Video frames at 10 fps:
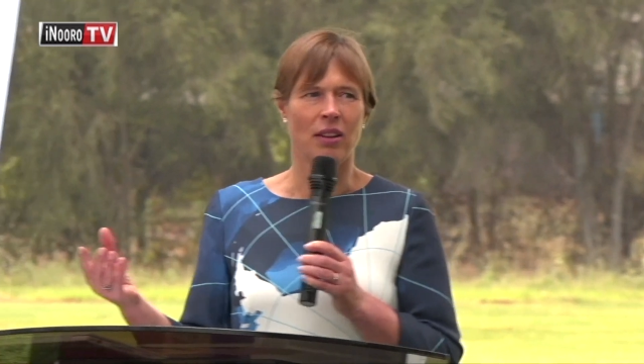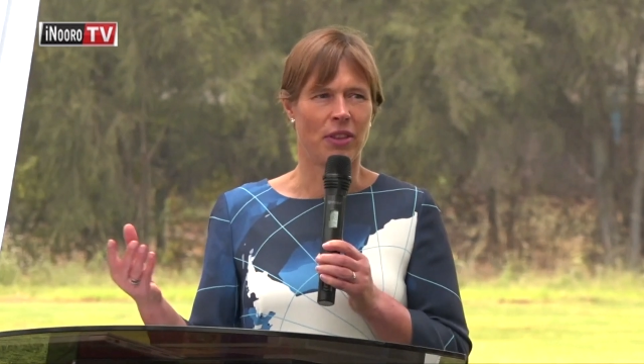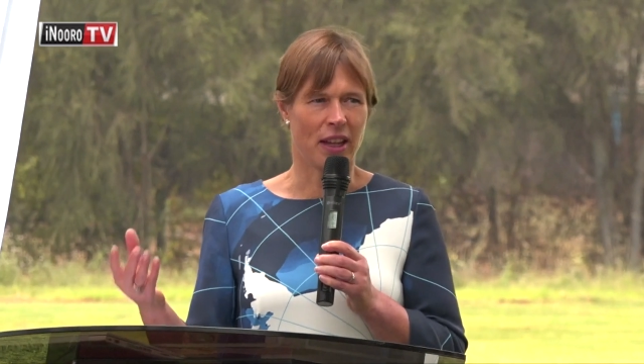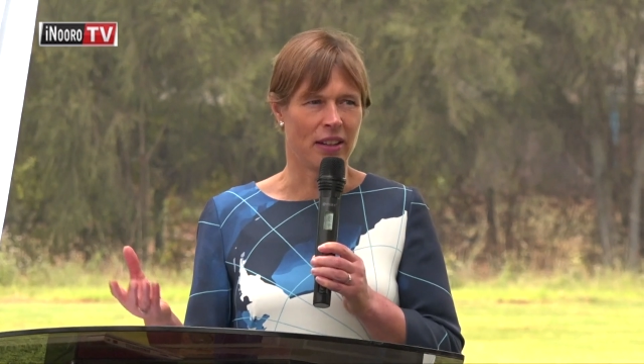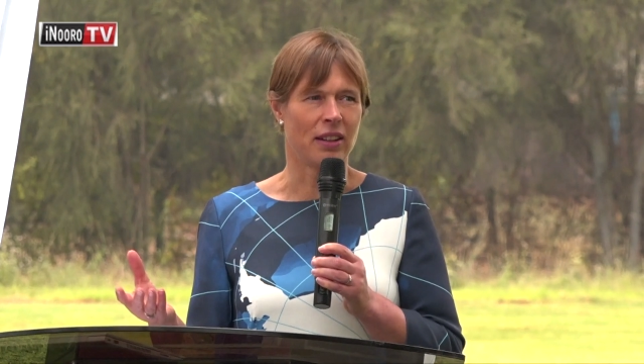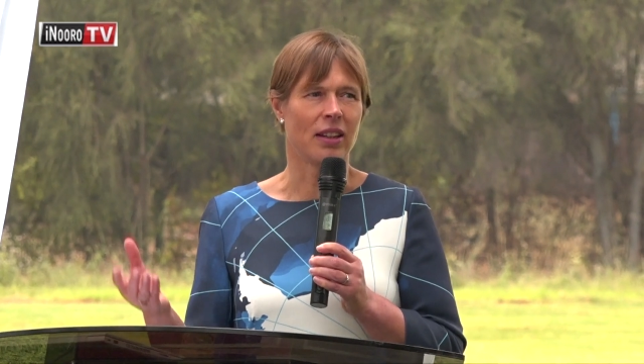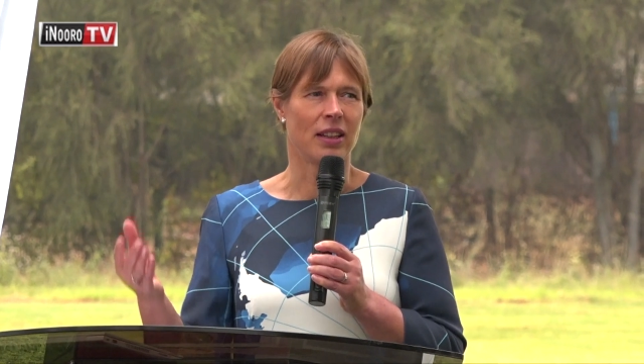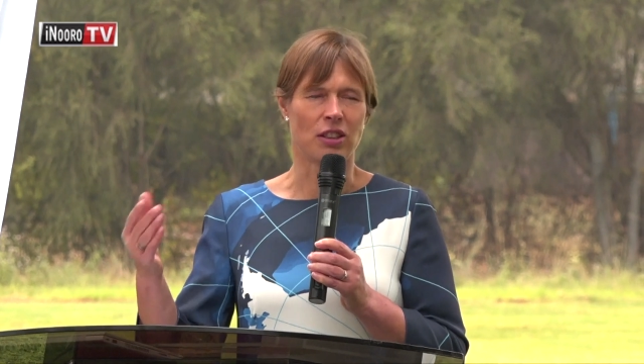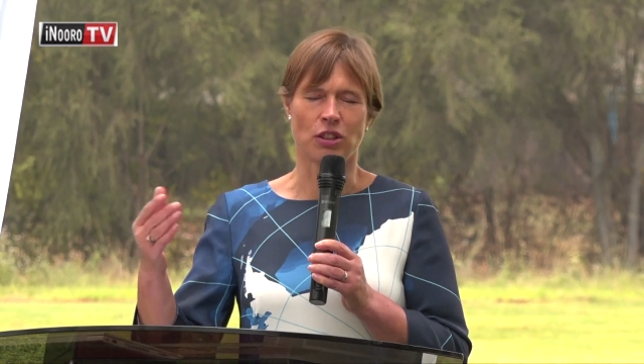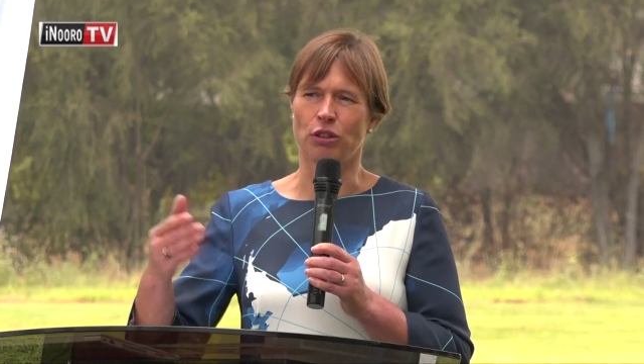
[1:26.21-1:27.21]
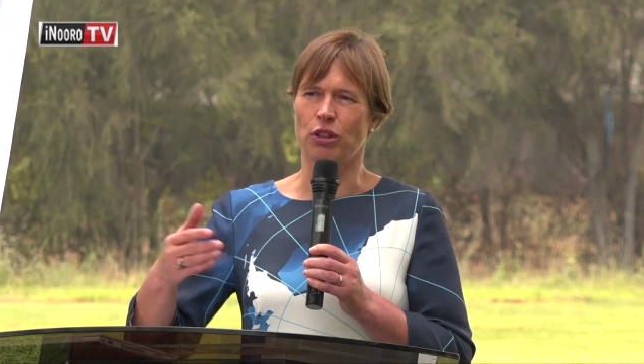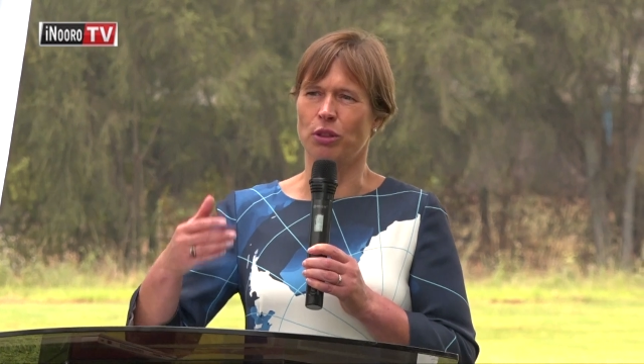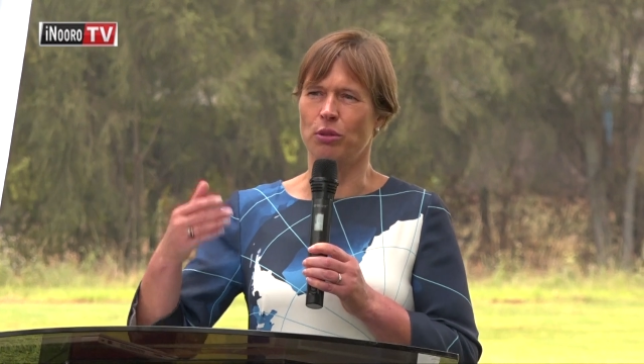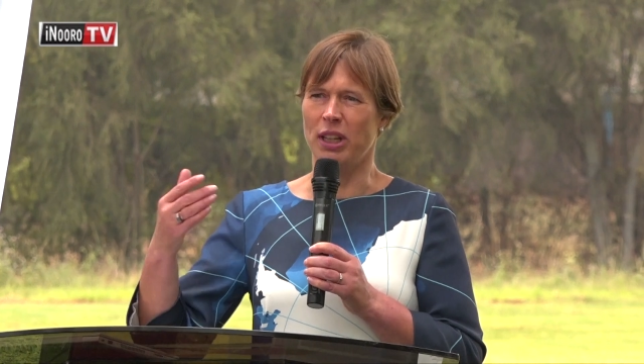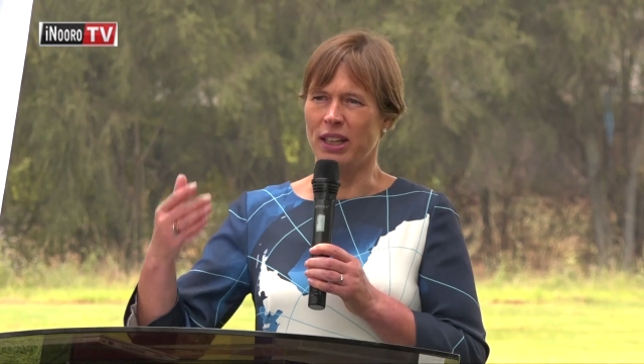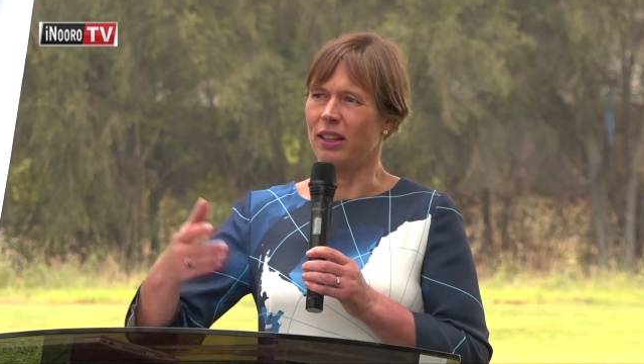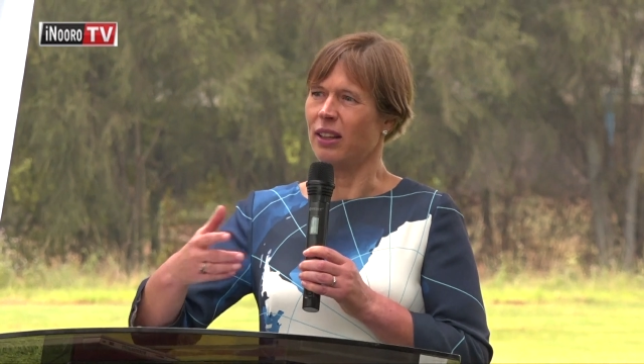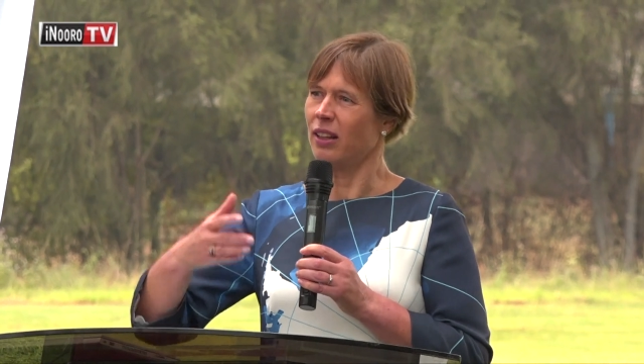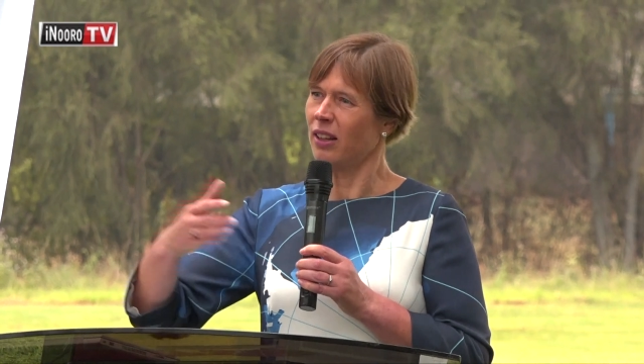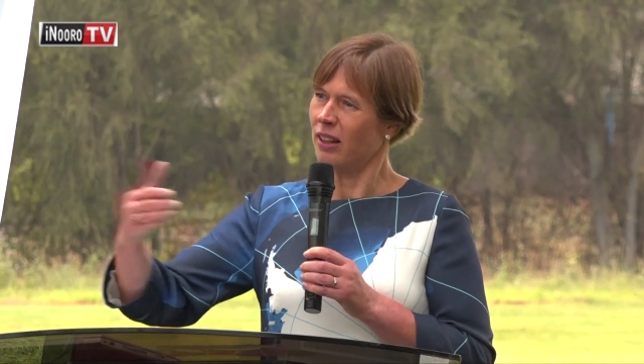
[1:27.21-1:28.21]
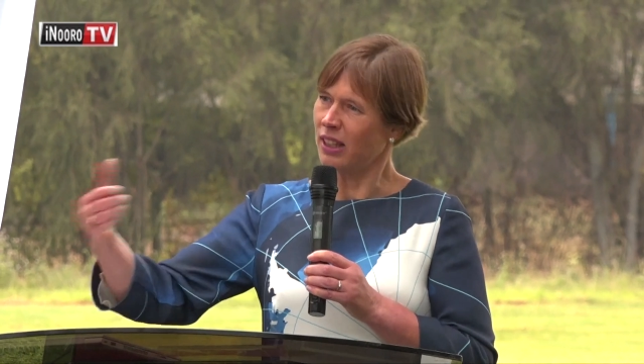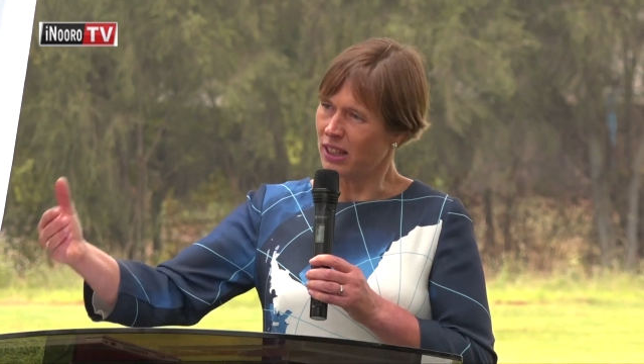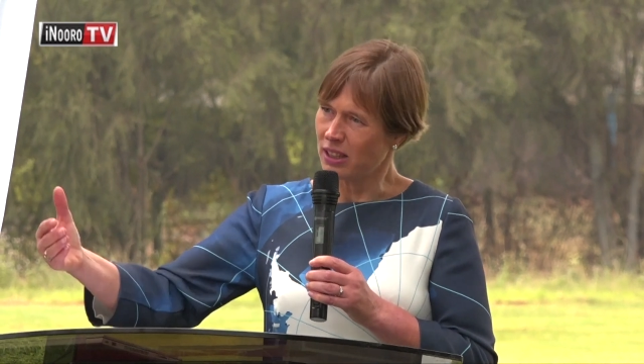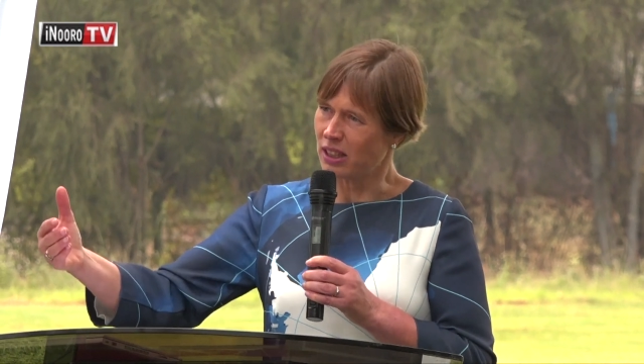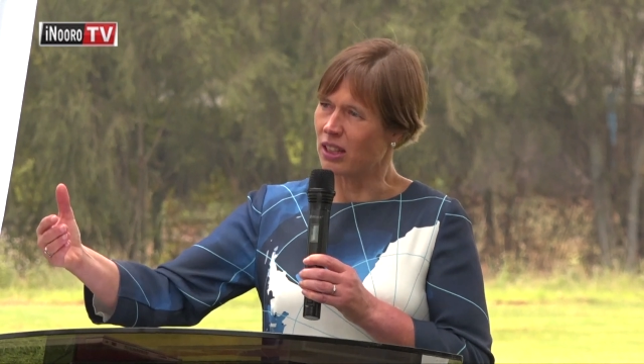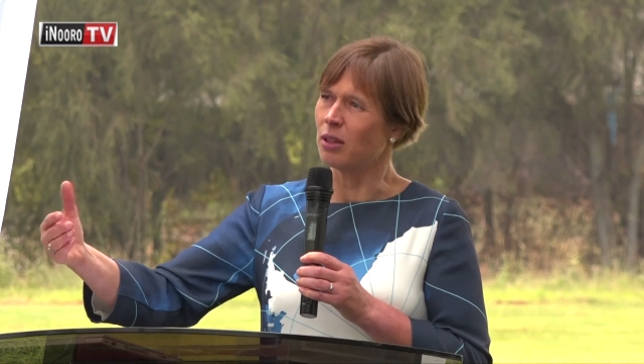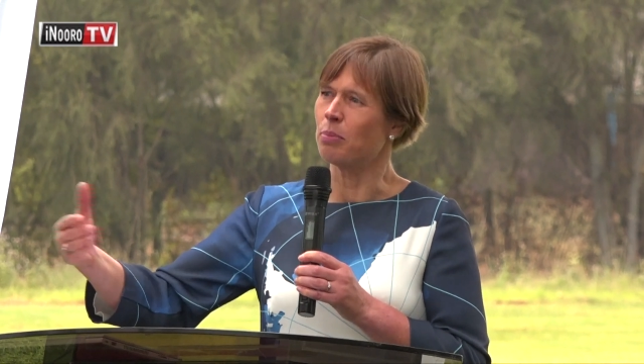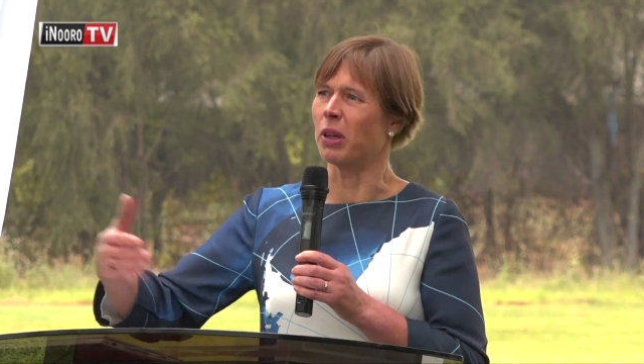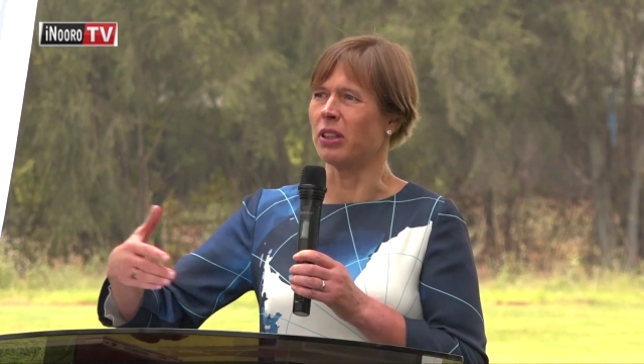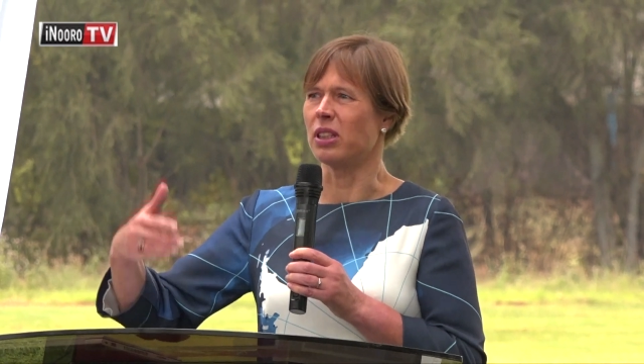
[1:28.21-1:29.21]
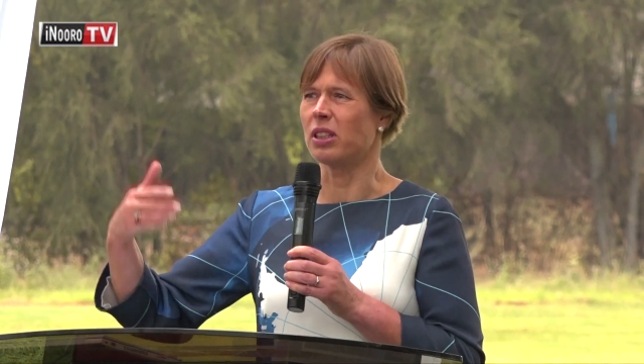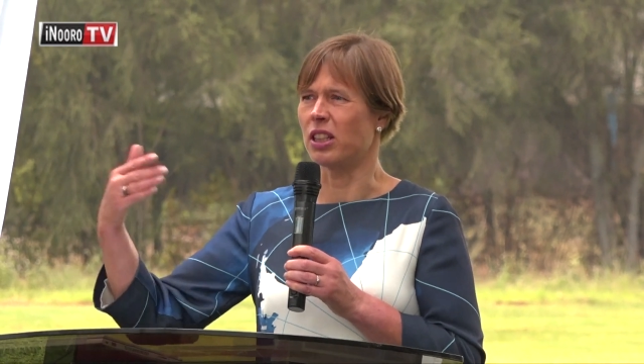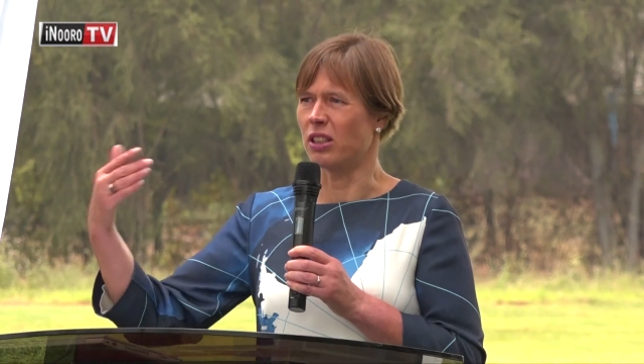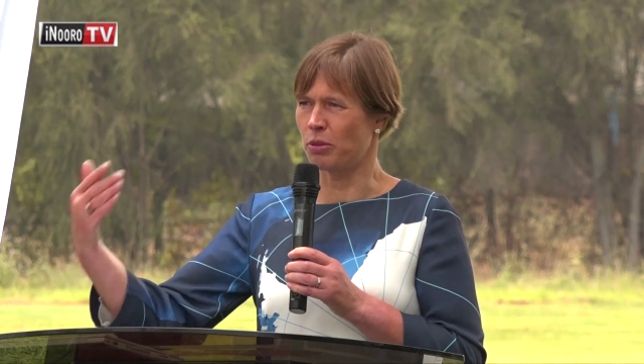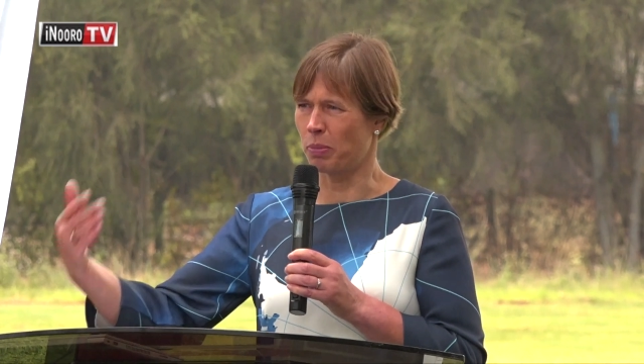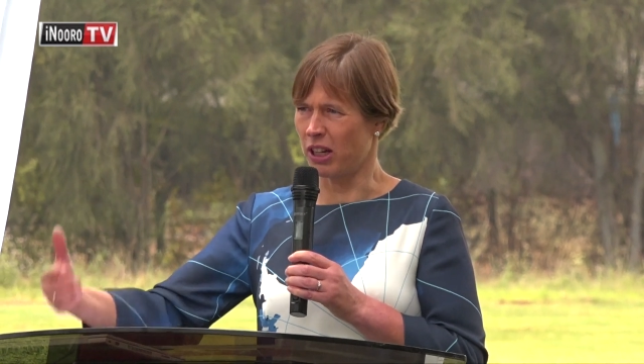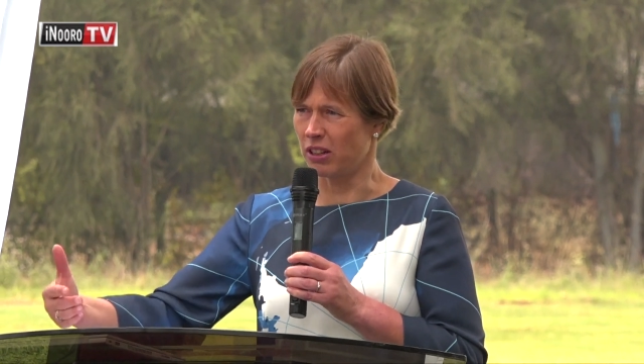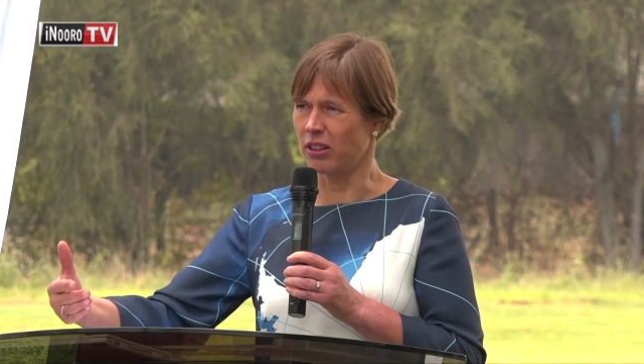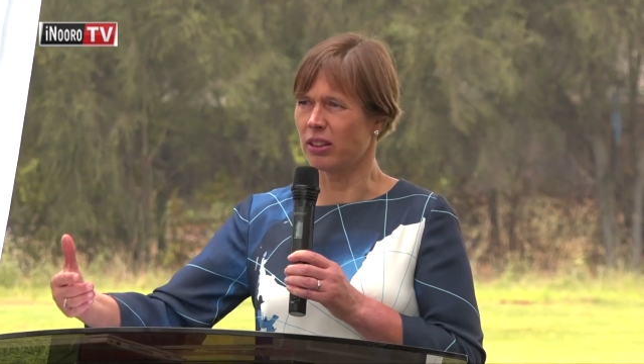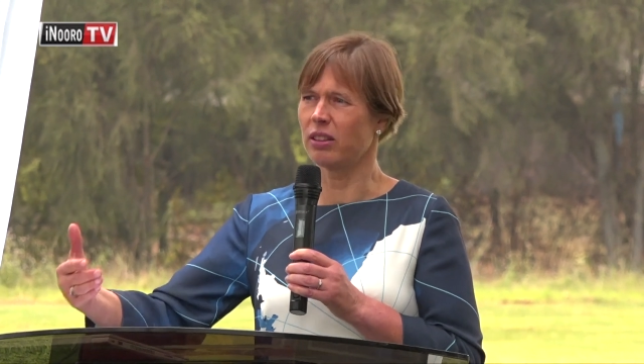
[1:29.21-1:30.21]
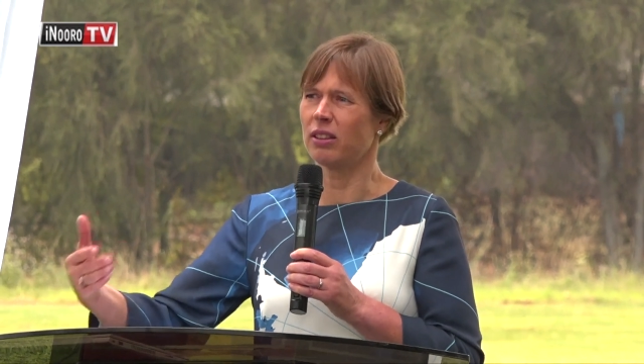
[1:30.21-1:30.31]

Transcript: then it's not only easy, but it's transparent.